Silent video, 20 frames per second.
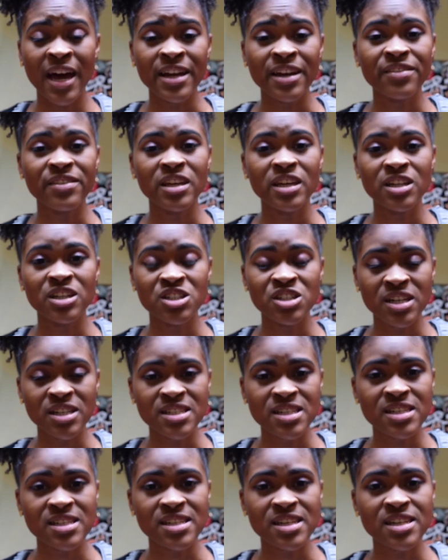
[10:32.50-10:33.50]
of the
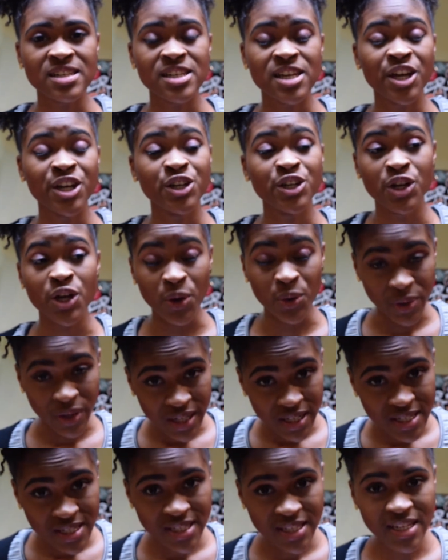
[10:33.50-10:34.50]
injustices and
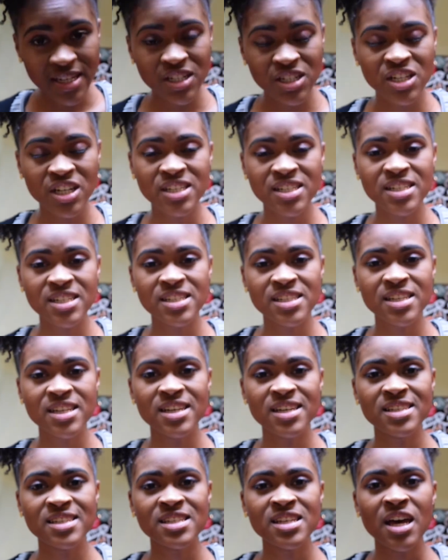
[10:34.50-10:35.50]
notice the
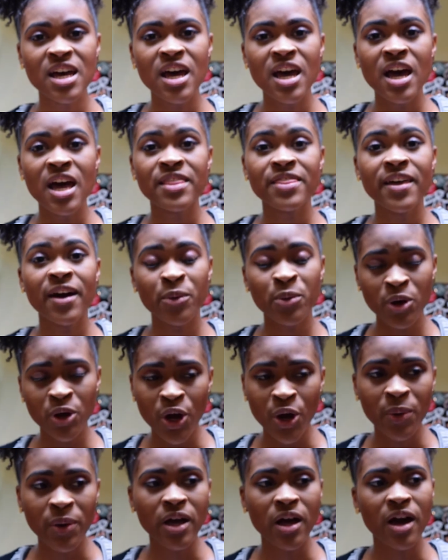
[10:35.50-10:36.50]
injustices that were
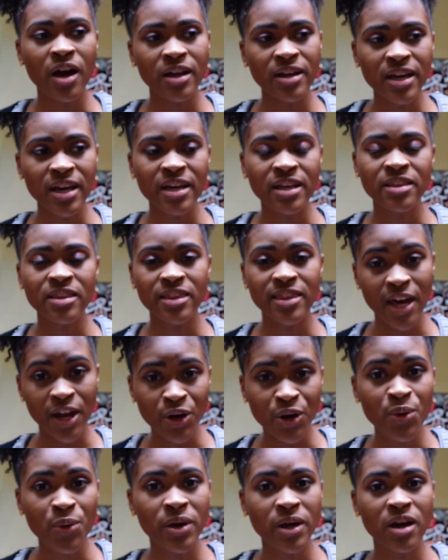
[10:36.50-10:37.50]
going on and that are
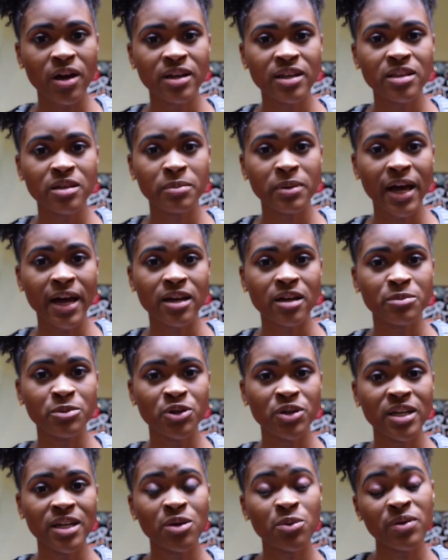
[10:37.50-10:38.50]
going on in the black
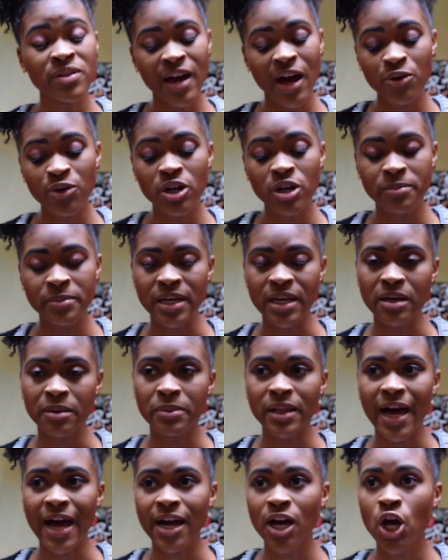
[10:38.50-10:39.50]
community without her being a
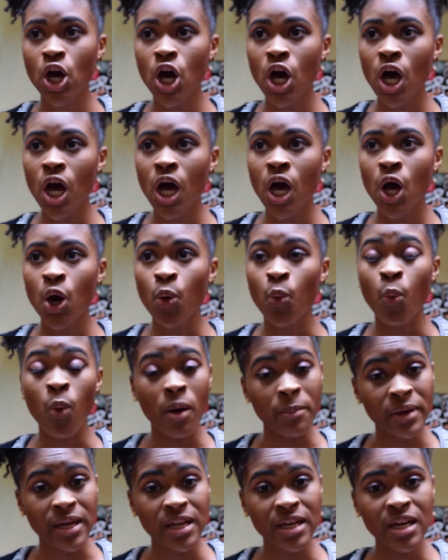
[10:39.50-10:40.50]
black
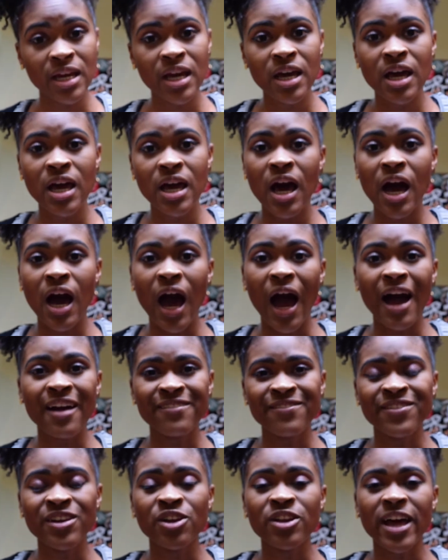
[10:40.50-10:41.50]
woman, I
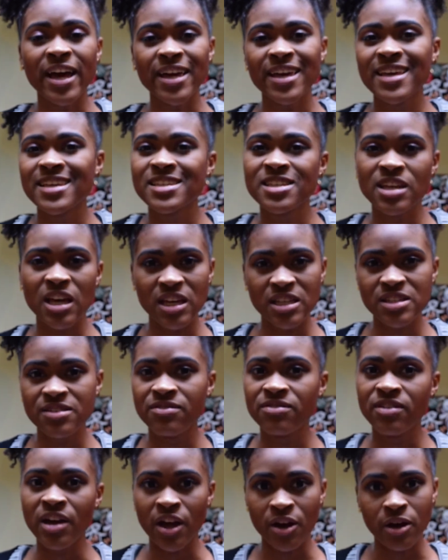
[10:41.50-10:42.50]
feel like it's
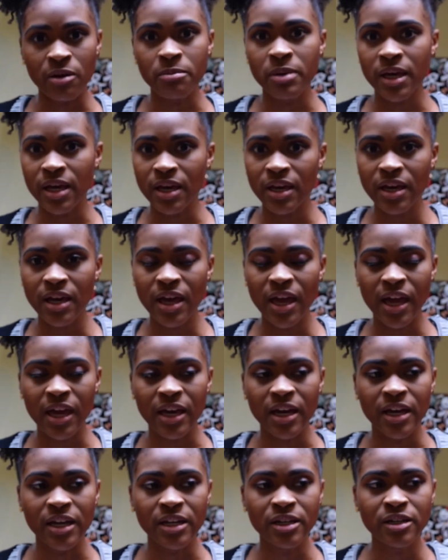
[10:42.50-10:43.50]
very big,
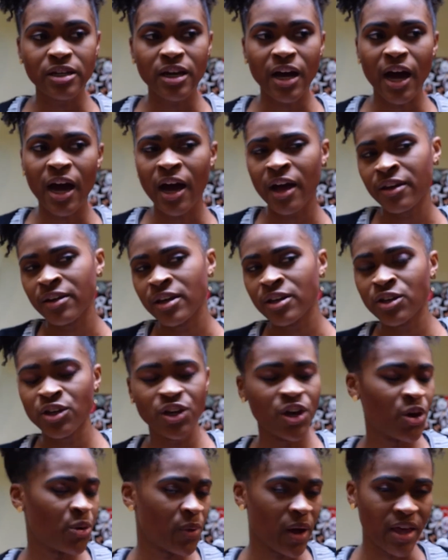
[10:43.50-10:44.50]
and I in
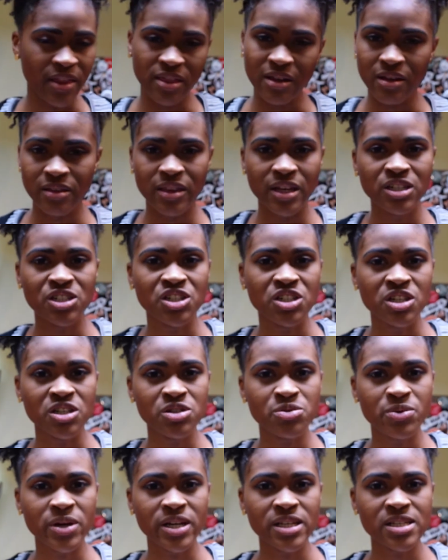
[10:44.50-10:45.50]
no way think that
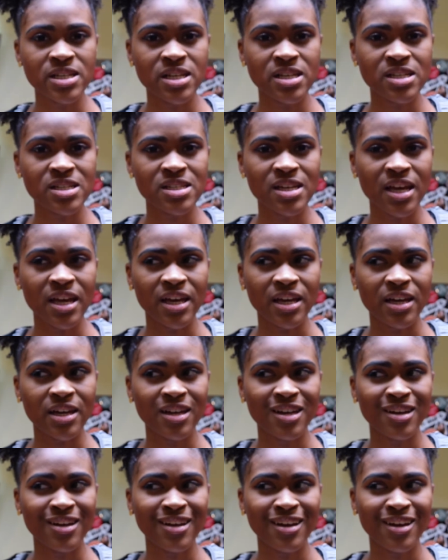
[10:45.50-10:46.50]
she's racist,
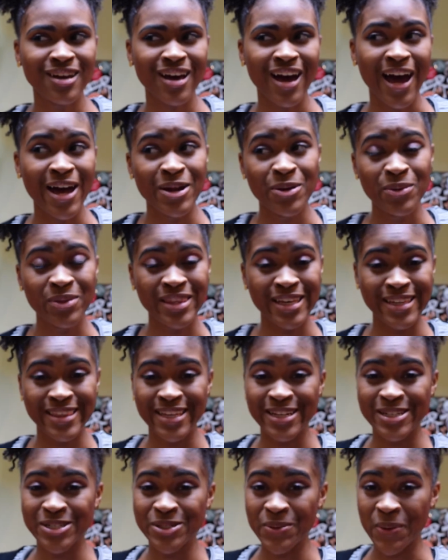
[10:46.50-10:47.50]
and I don't think
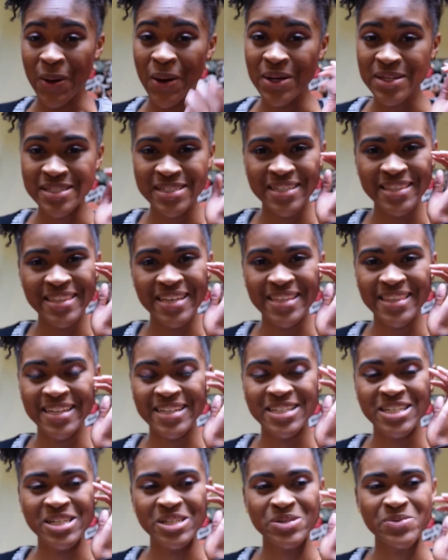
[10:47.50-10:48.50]
that you all should think that
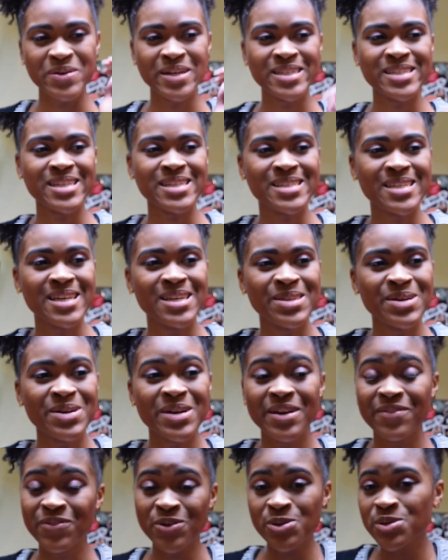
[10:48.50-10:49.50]
she's racist either.
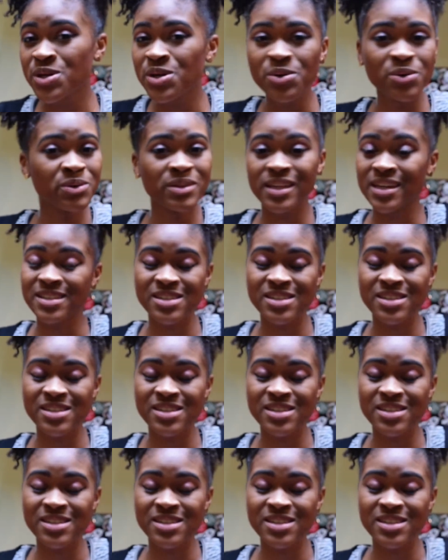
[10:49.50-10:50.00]
If you do,